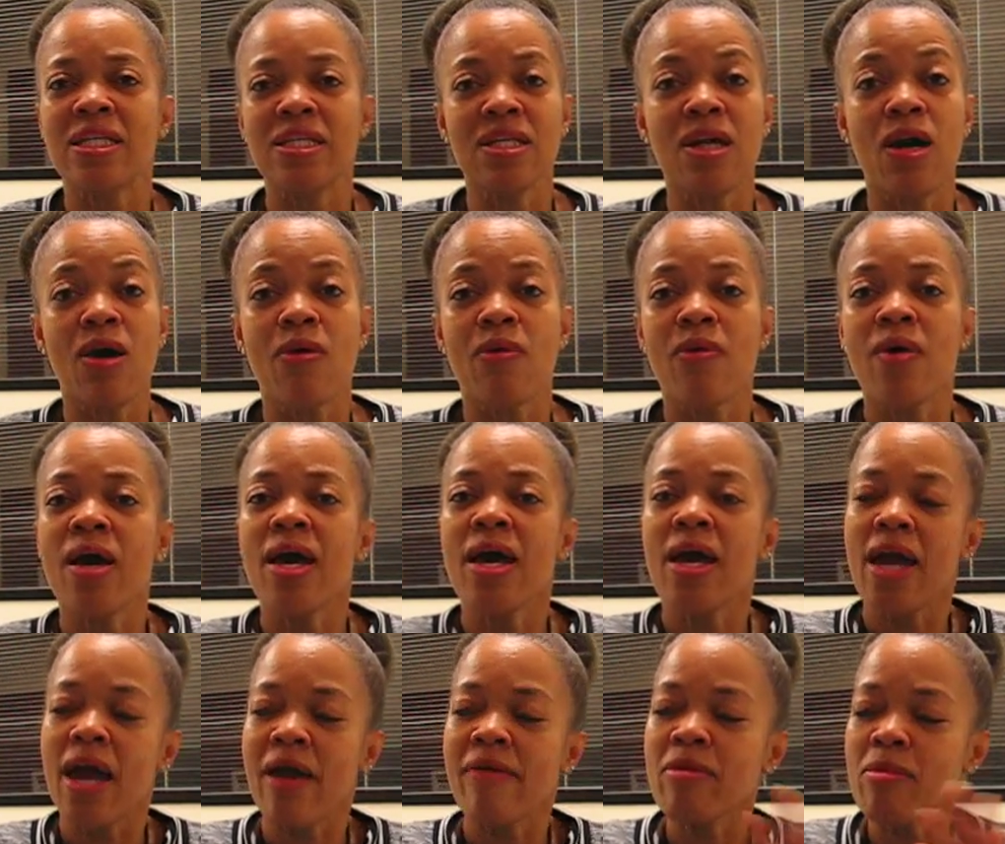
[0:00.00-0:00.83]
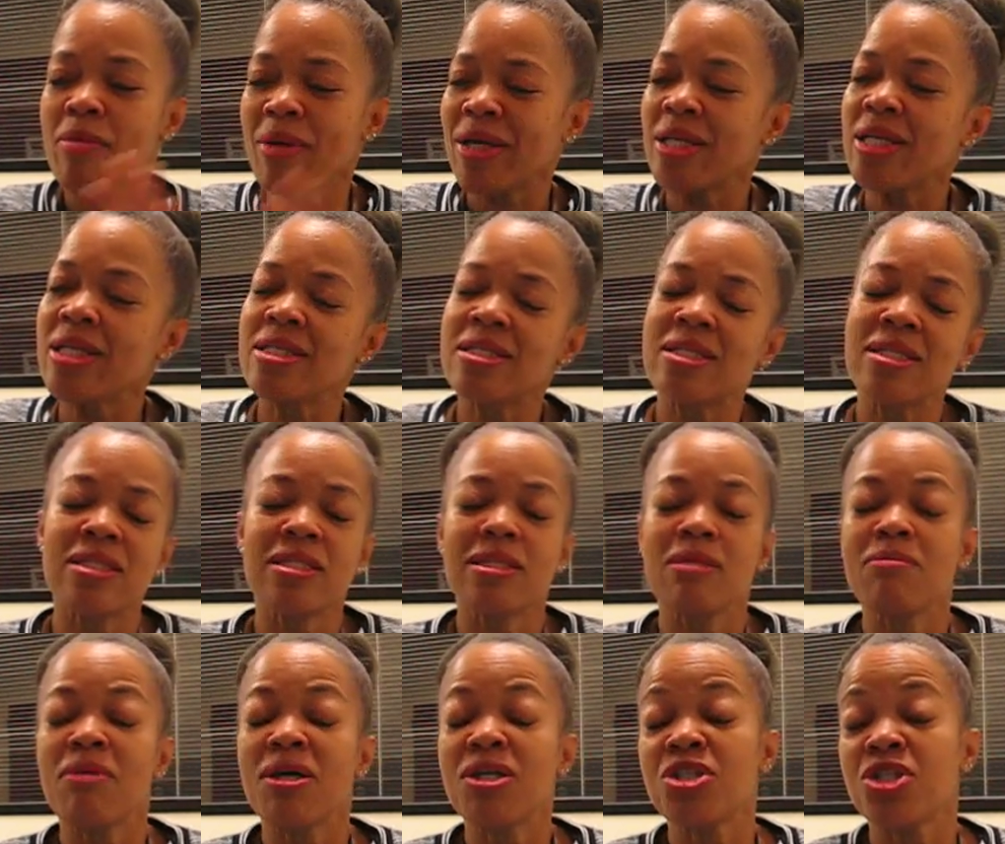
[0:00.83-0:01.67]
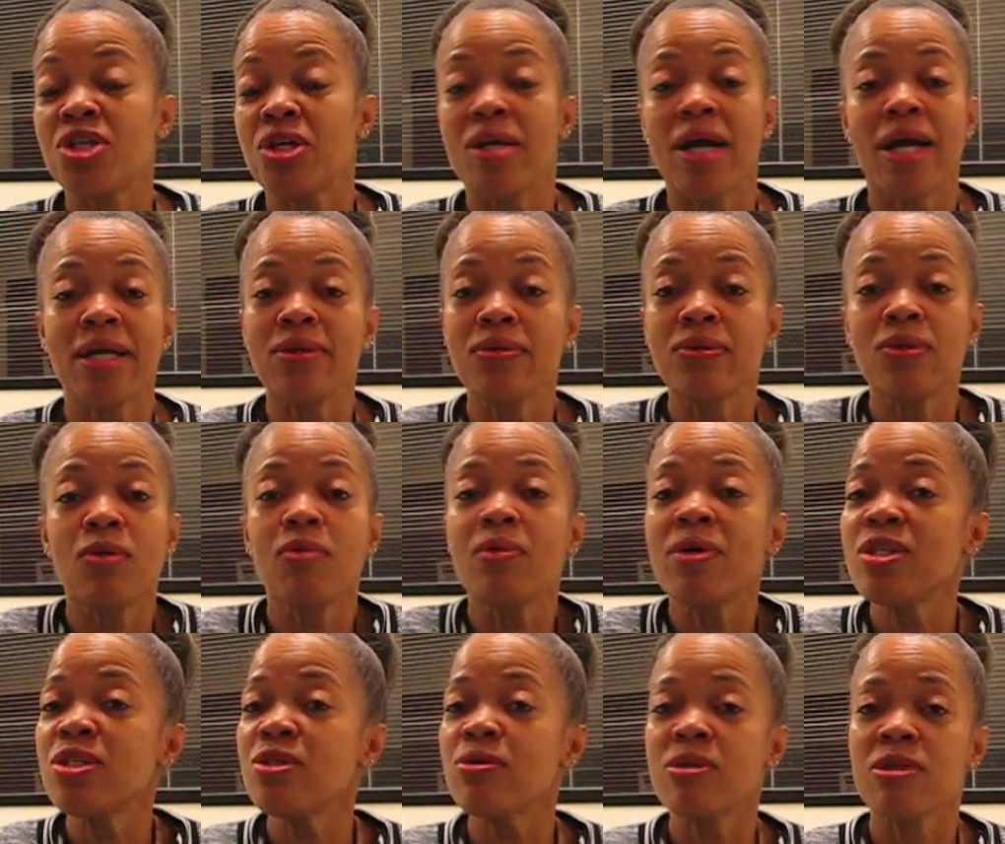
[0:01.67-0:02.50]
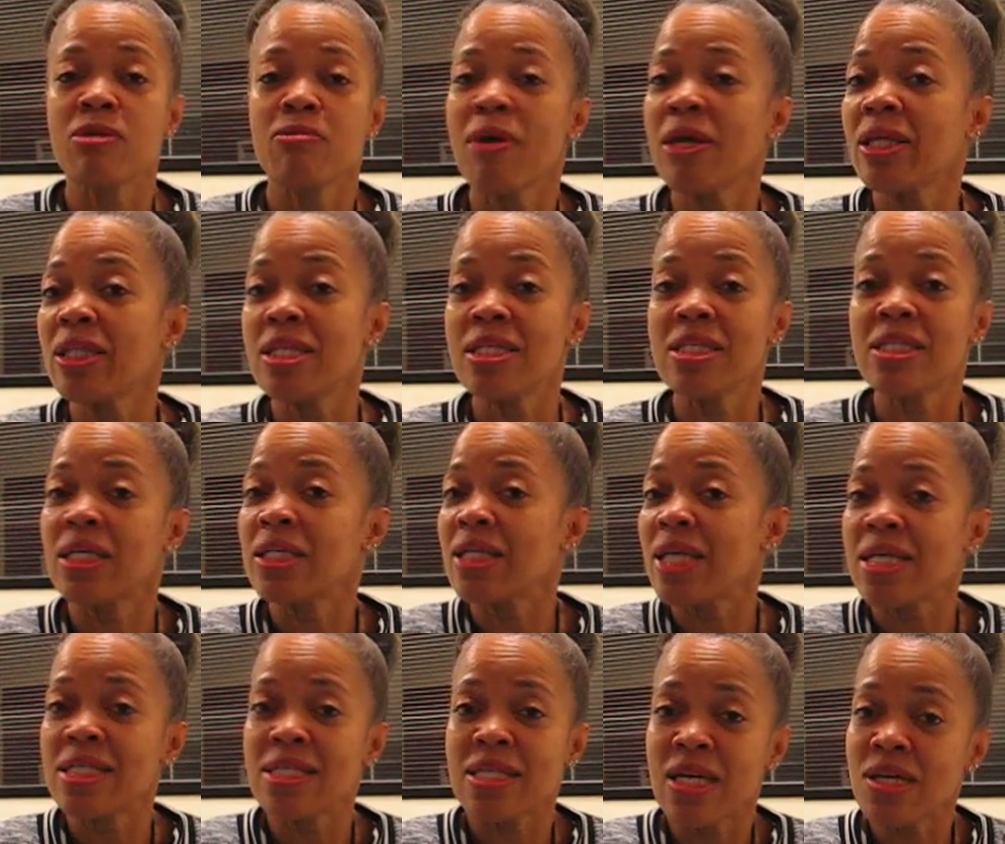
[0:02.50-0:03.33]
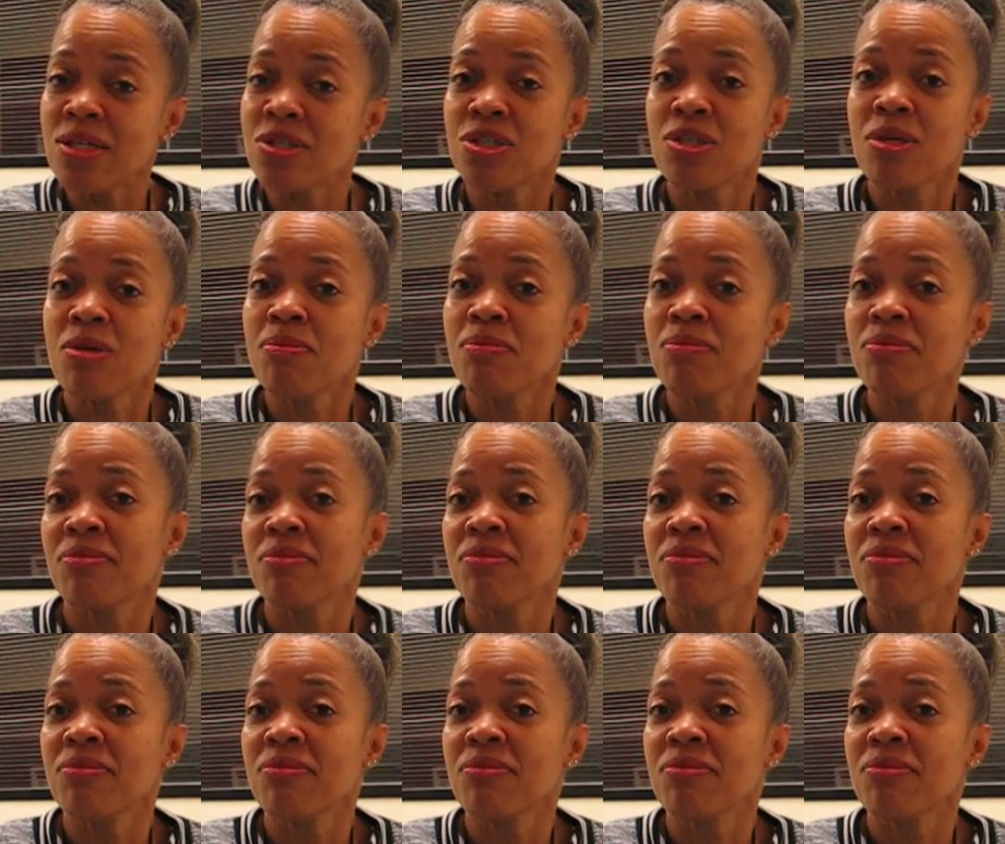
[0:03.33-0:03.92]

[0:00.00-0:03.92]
No, everybody that sits in my chair, I don't know what to expect until I touch them.